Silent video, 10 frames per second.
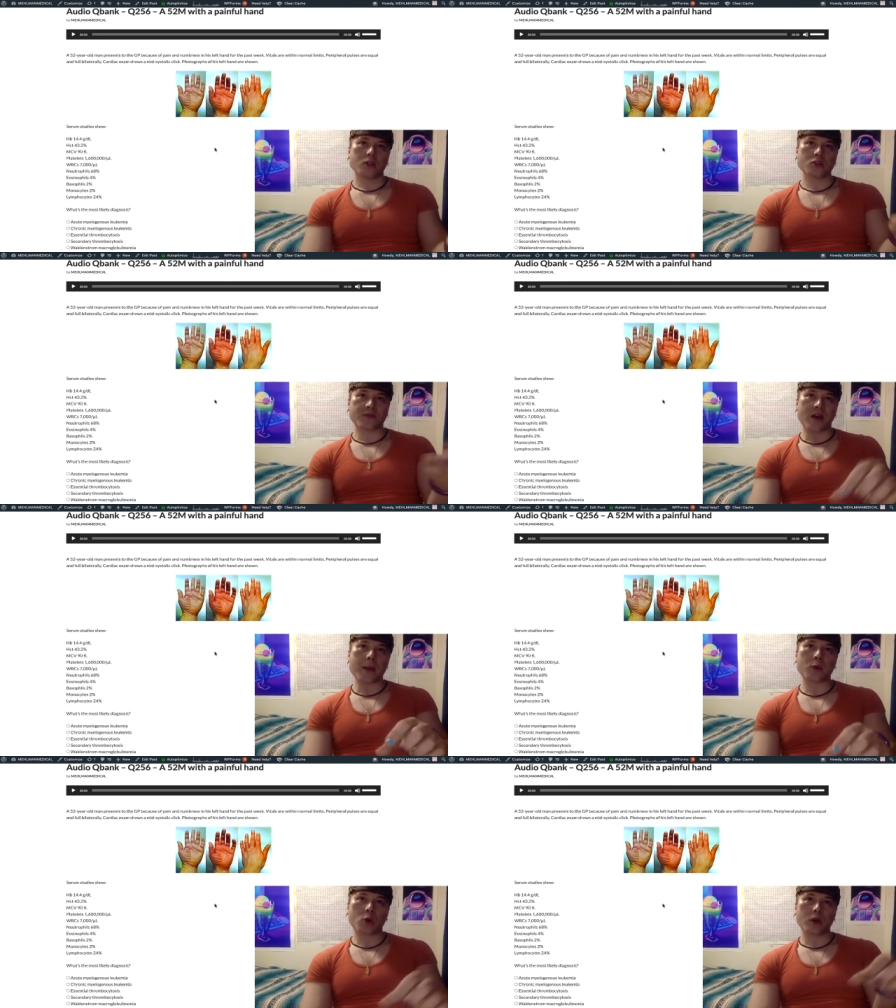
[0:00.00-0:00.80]
So
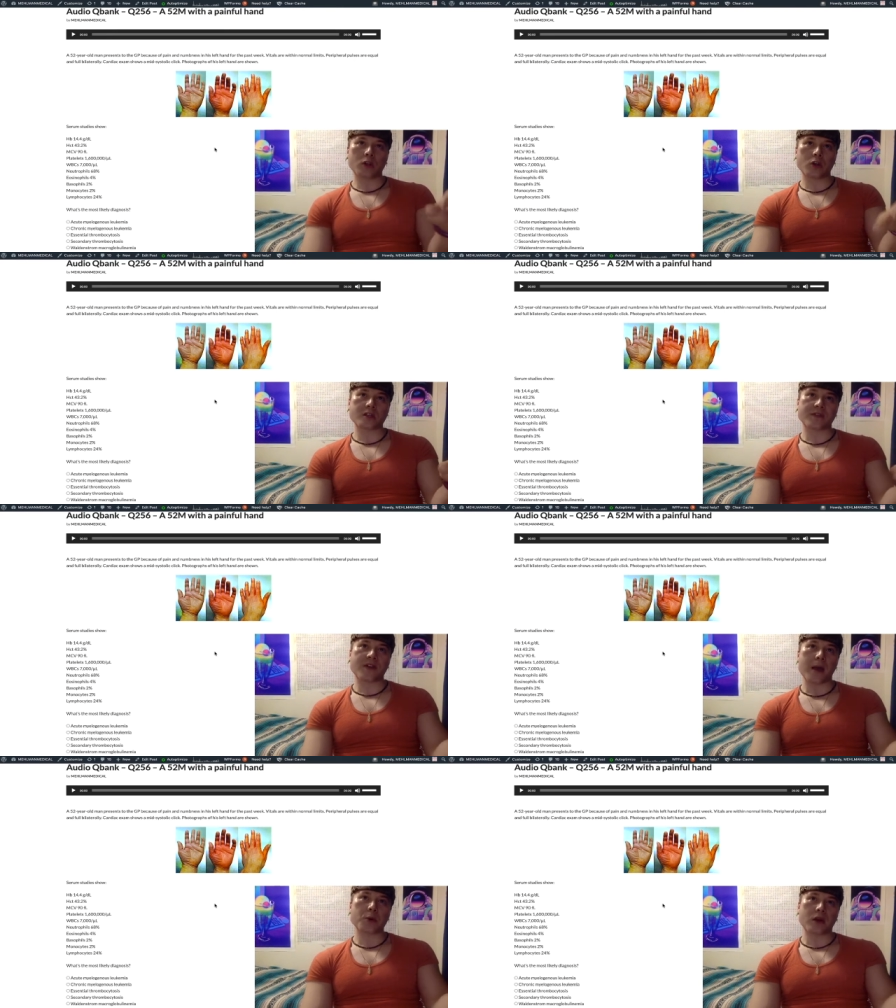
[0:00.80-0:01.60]
fibrinoid looks like
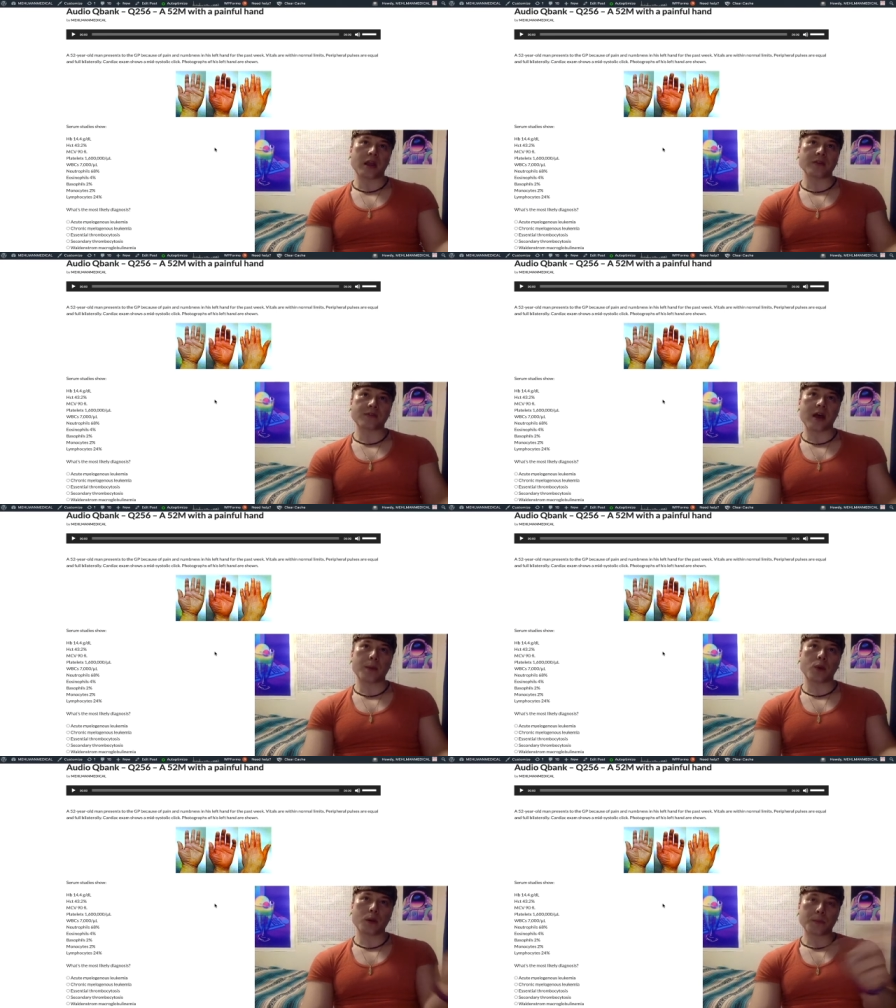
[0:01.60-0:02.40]
fibrin, ain't
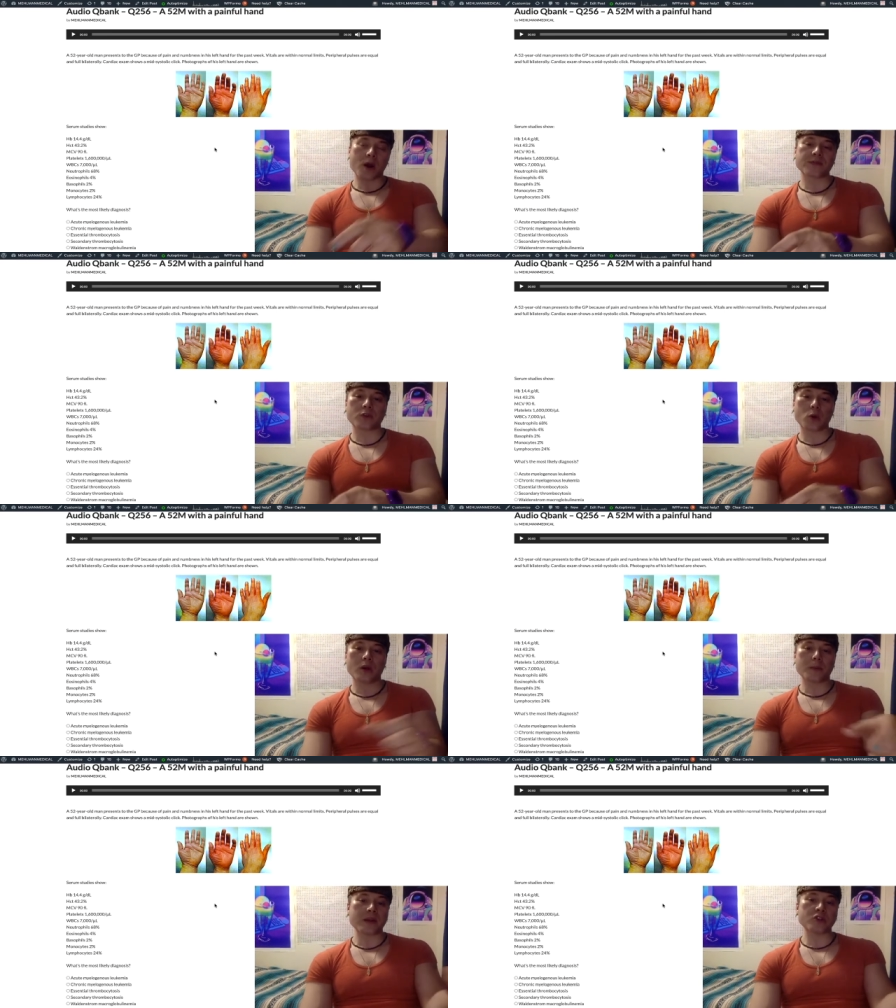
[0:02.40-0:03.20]
fibrin. Marfanoid
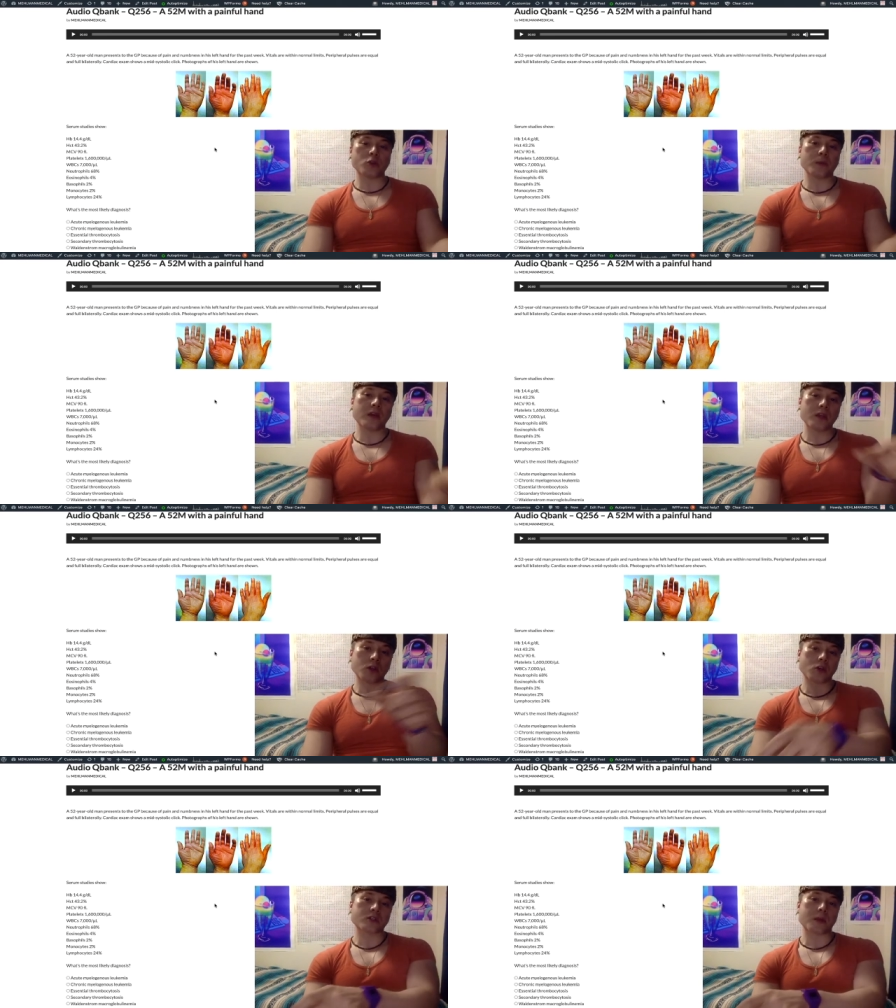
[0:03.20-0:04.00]
and meant to be
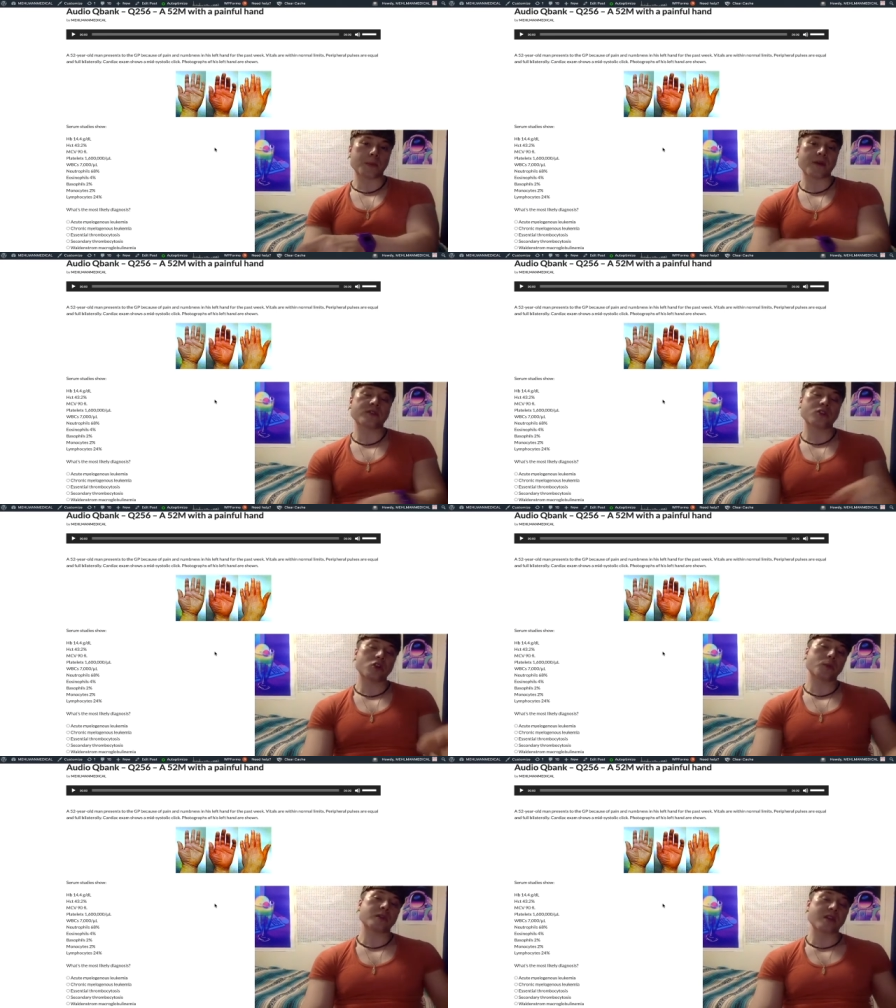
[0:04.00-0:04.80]
looks like Marfan
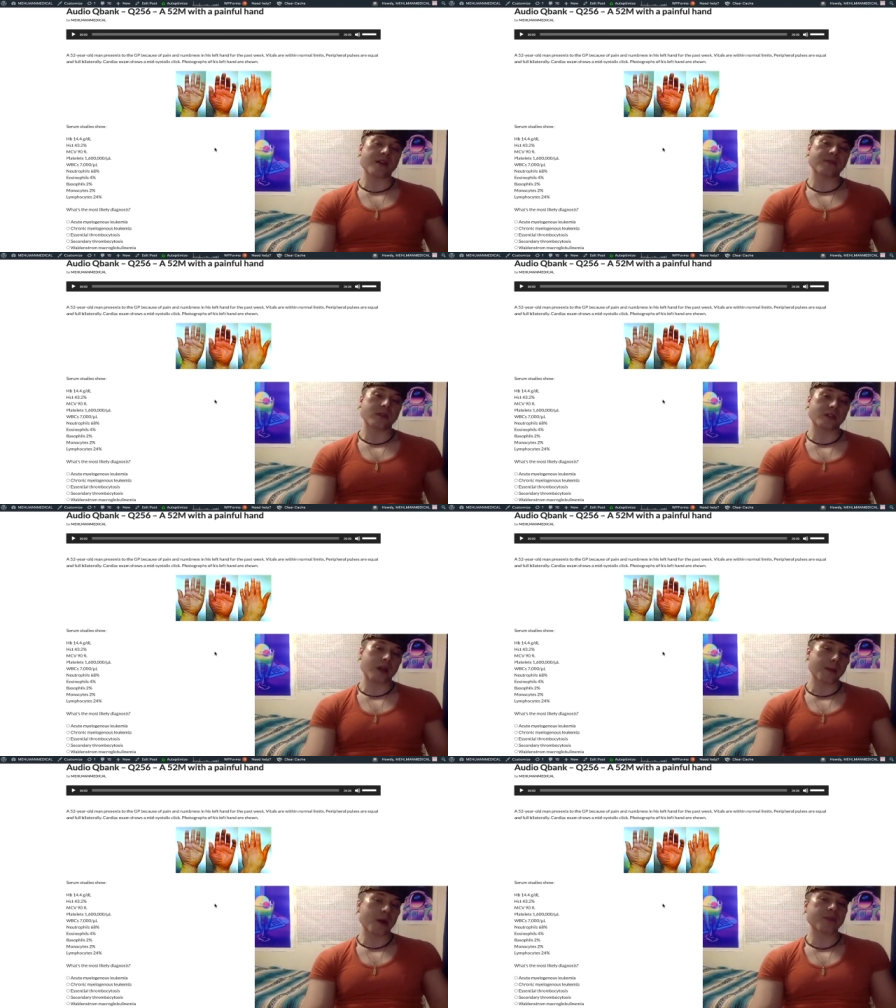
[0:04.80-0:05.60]
syndrome. It's not. It's
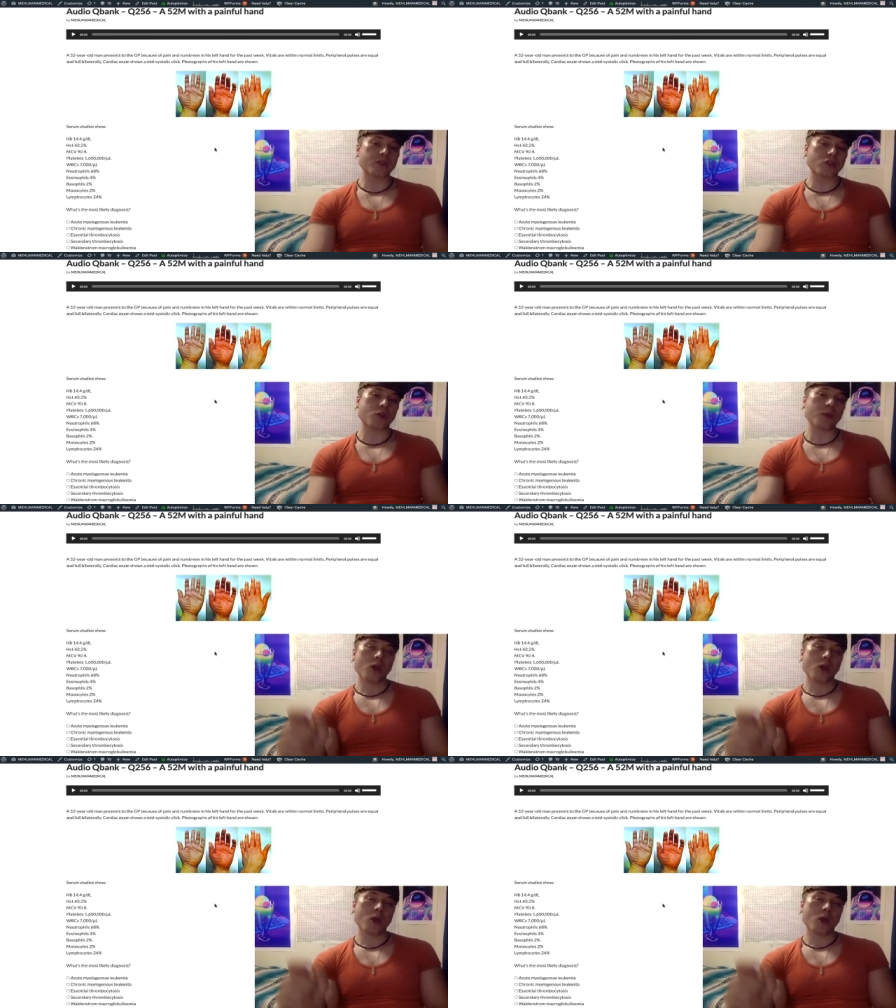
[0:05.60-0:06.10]
not Marfan syndrome.